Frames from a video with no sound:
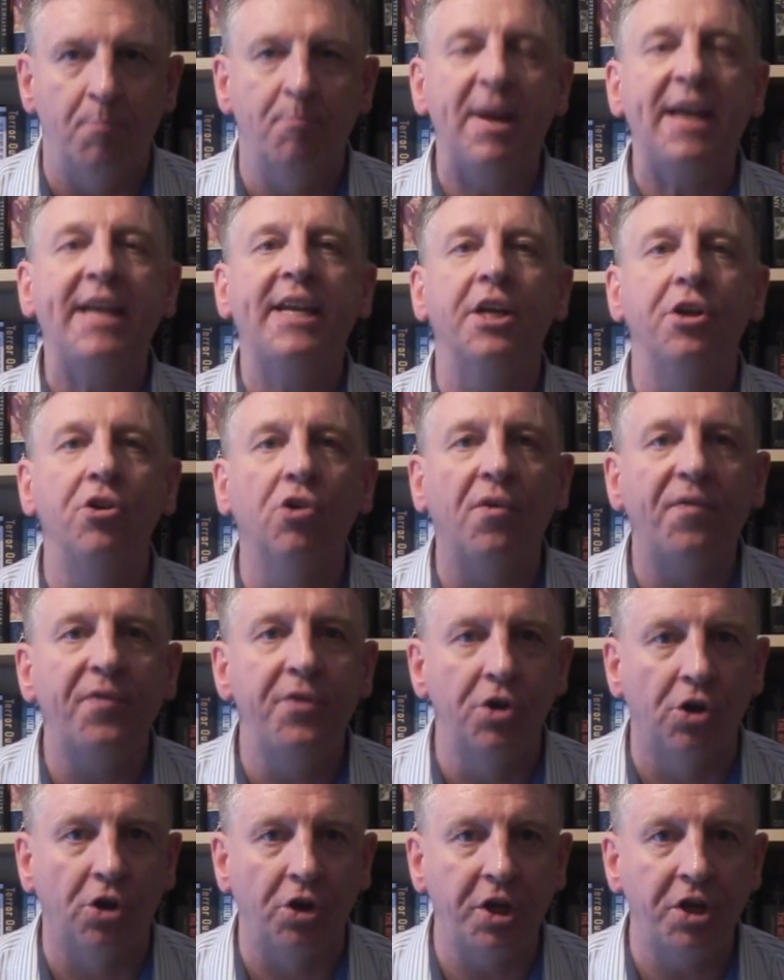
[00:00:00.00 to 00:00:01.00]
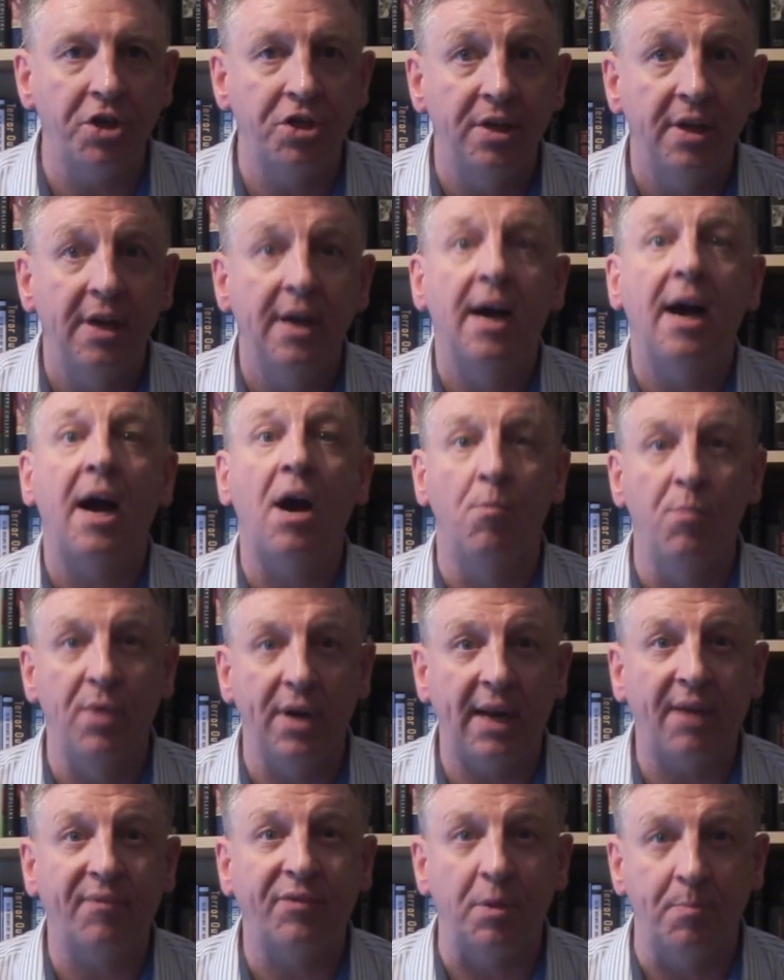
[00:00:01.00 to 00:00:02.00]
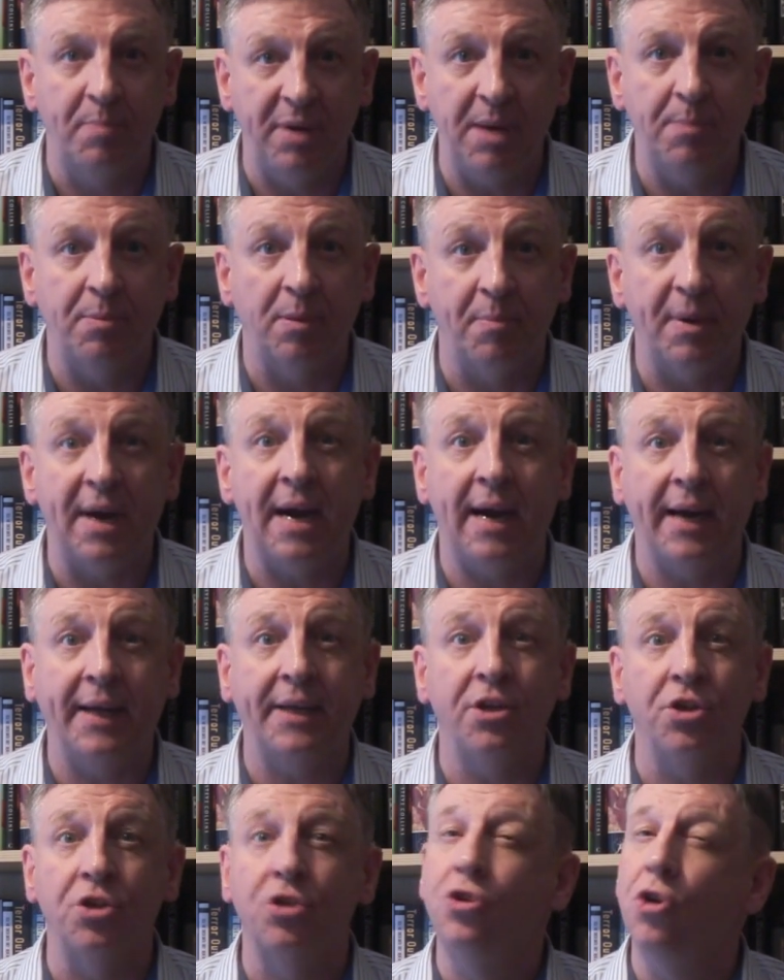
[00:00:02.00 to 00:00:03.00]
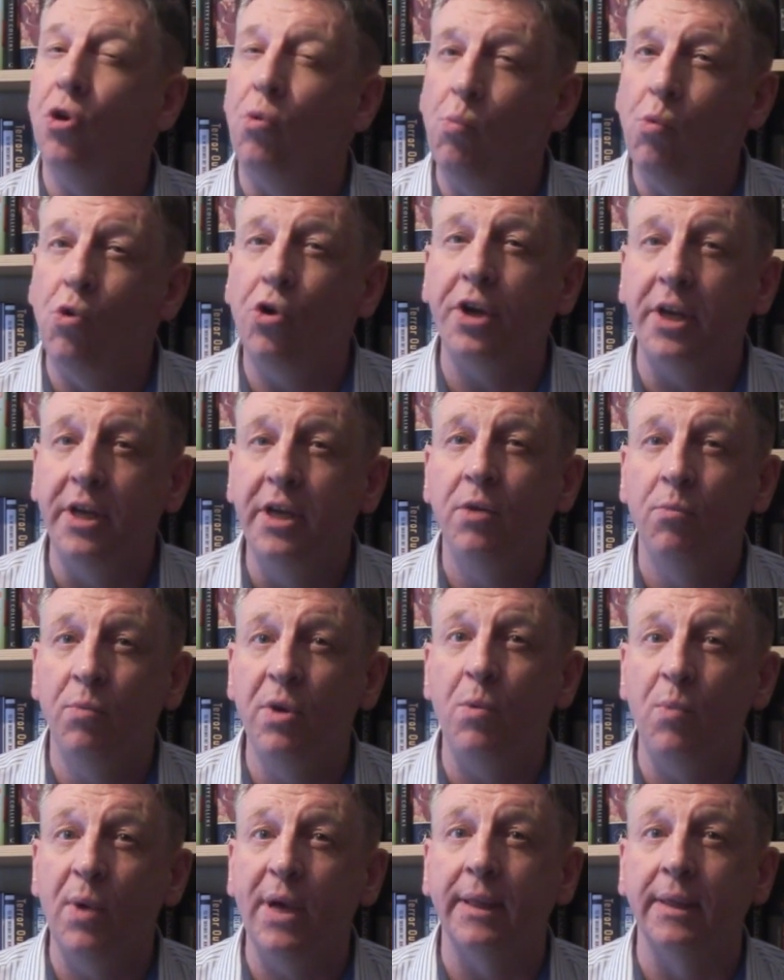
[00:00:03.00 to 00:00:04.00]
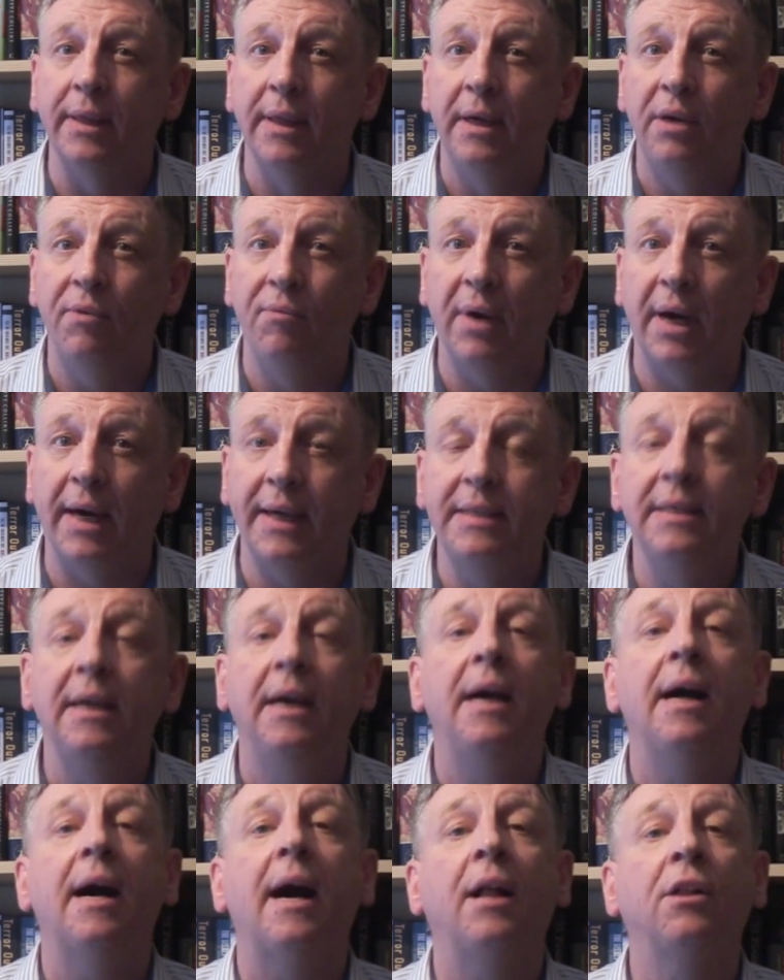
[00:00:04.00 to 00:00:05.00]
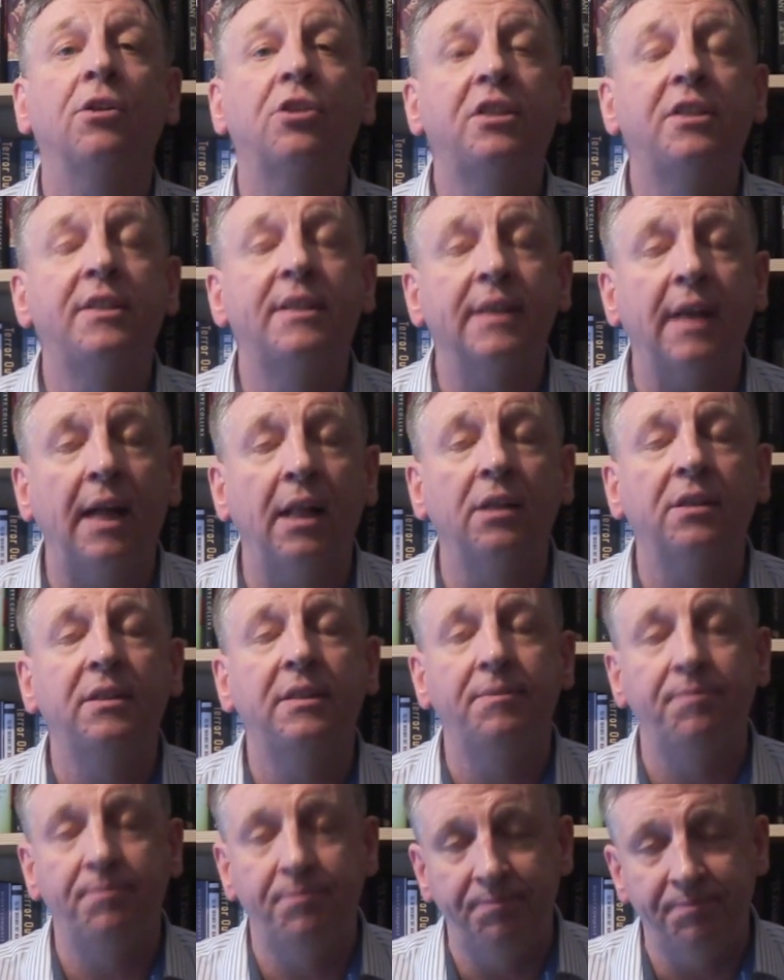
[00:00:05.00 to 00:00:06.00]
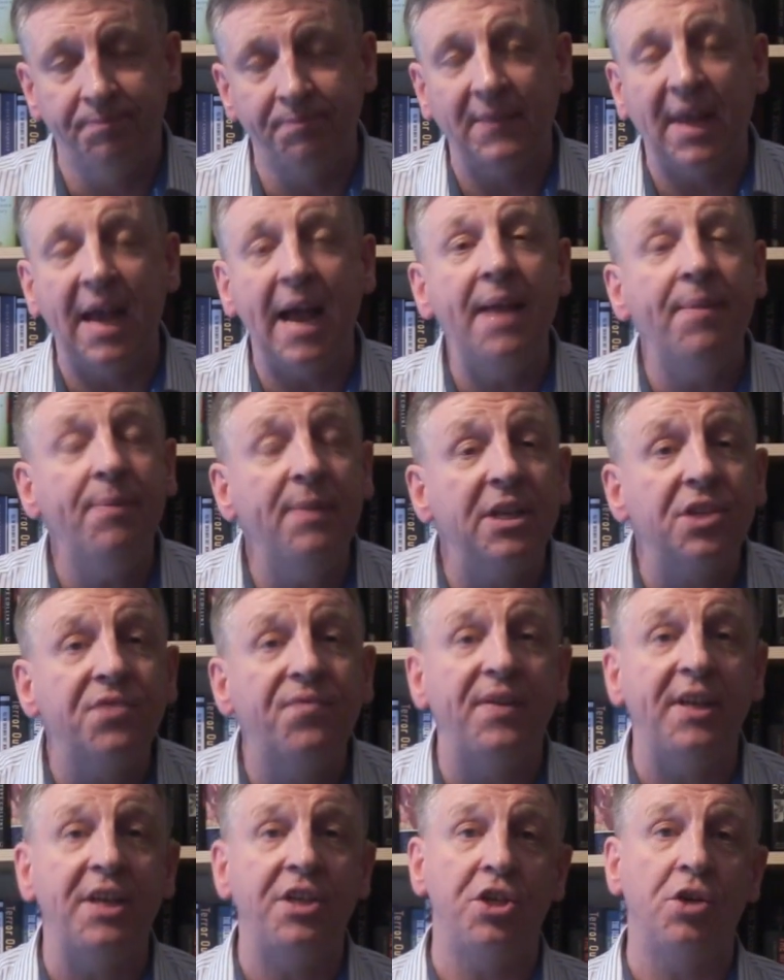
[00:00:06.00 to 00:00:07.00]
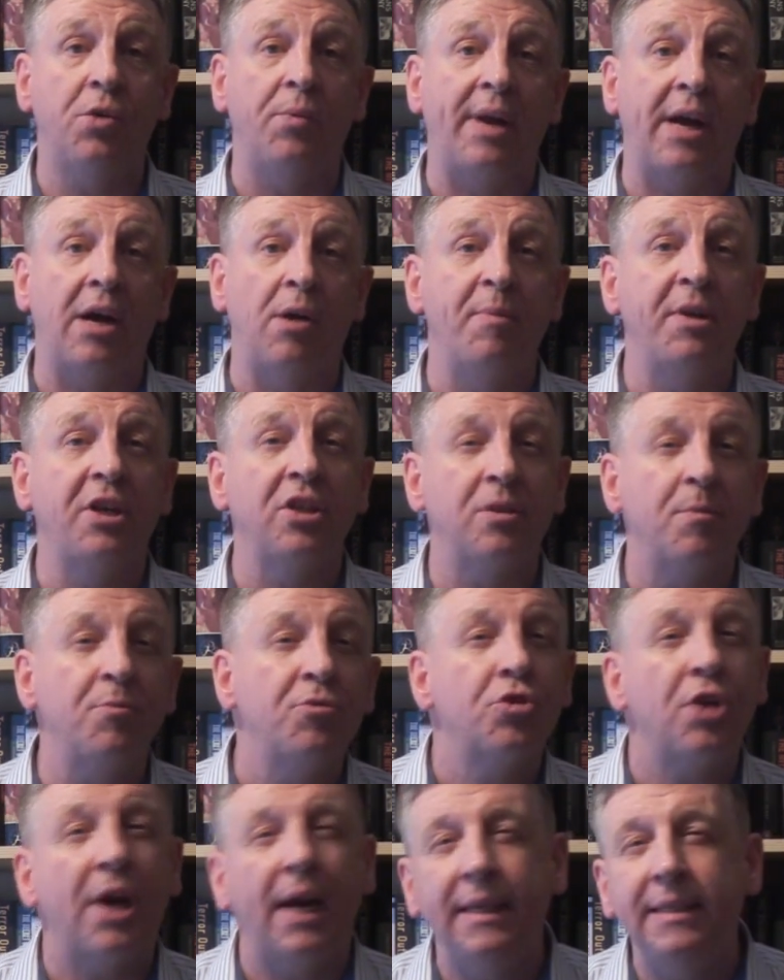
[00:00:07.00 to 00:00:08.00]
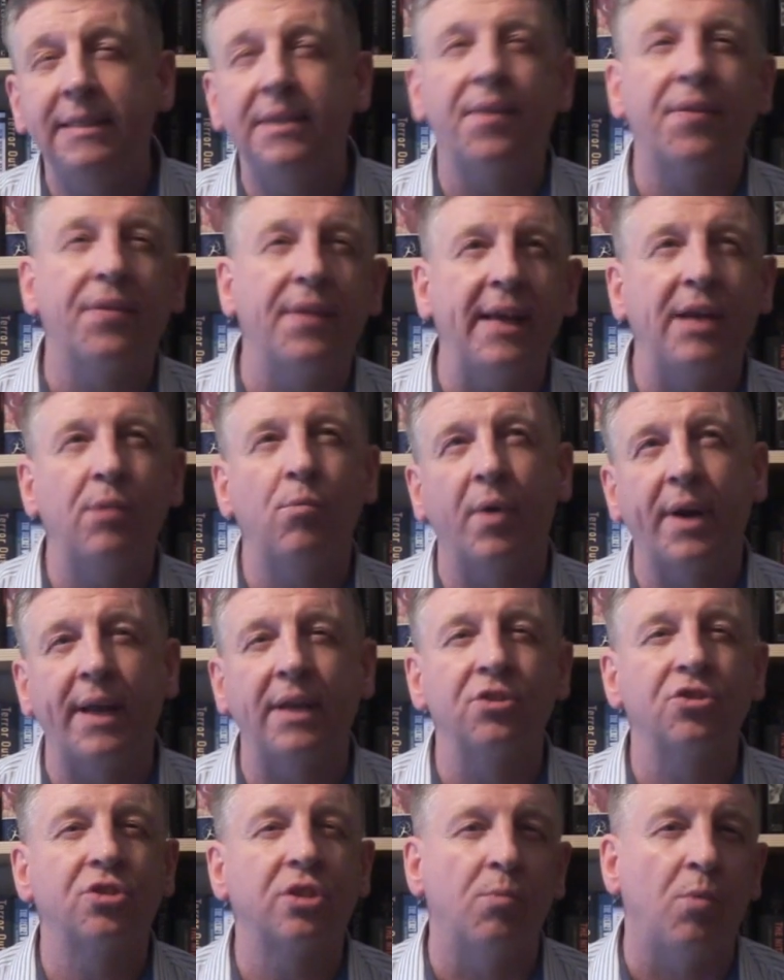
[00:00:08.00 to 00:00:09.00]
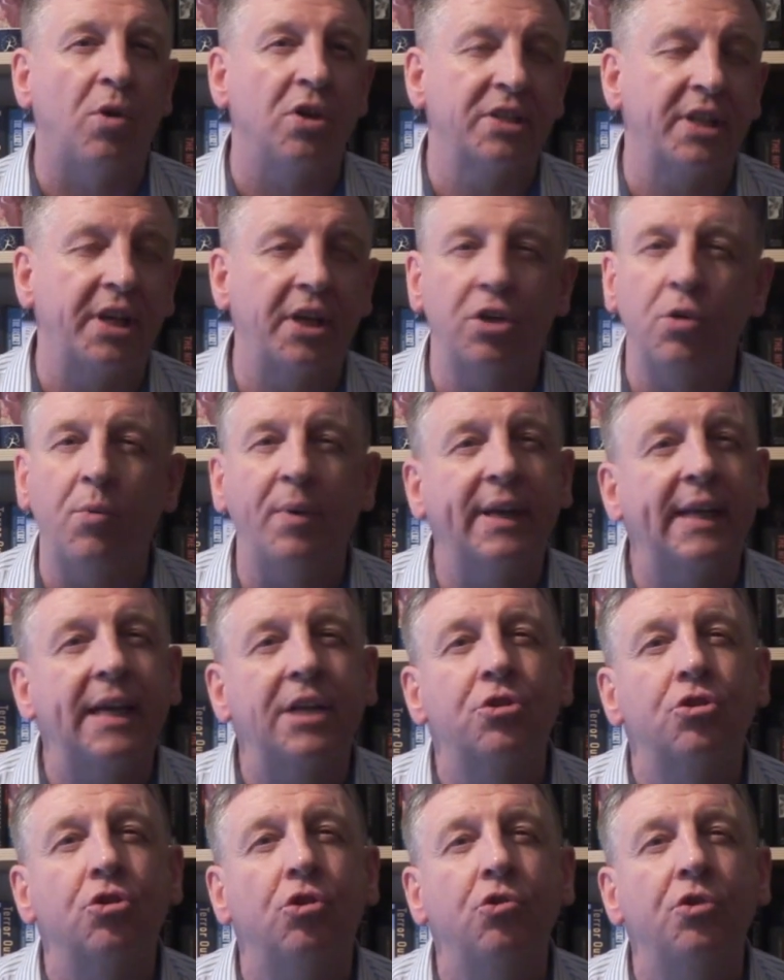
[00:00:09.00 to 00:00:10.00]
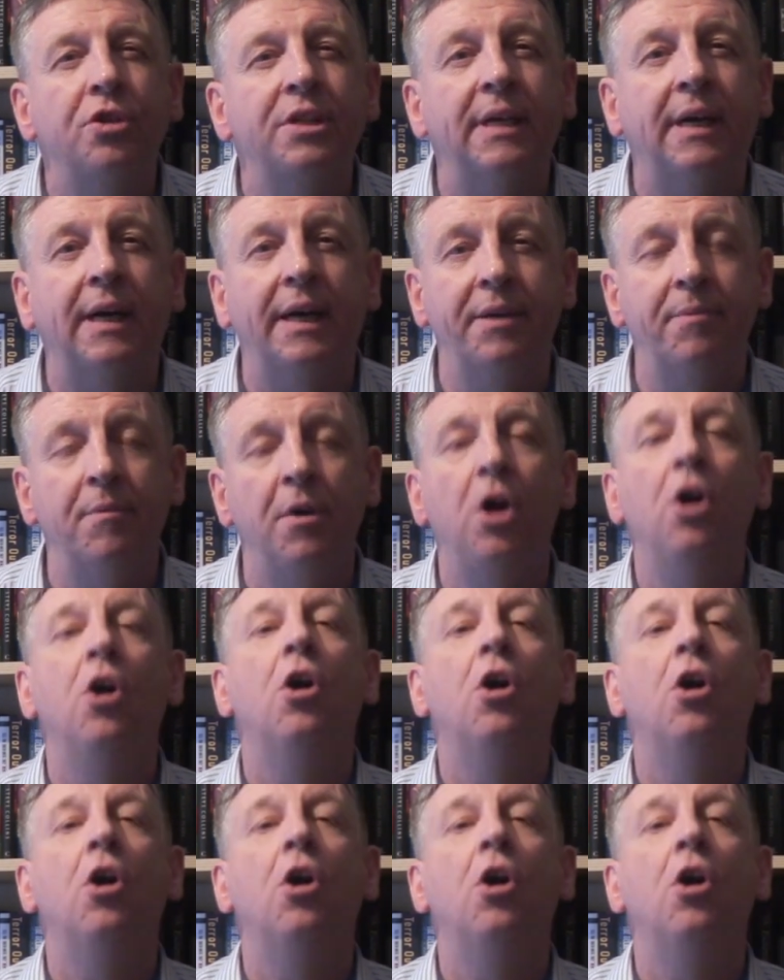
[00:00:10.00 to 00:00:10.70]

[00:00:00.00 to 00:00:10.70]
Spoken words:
make enough noise, and we'll have the people behind us. Don't worry, we will, right? I'll end this video now because I'm trying to think what else there was and I don't want to get tongue-tied.